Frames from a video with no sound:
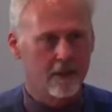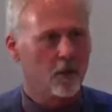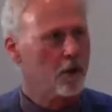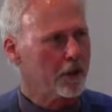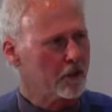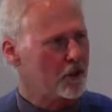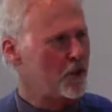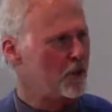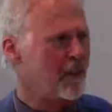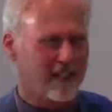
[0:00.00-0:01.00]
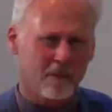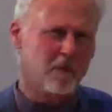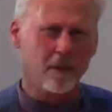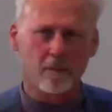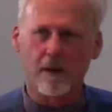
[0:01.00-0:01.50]
or you're struggling
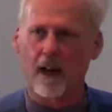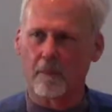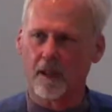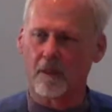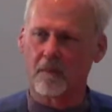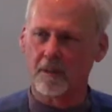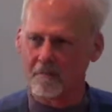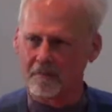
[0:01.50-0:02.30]
with a problem and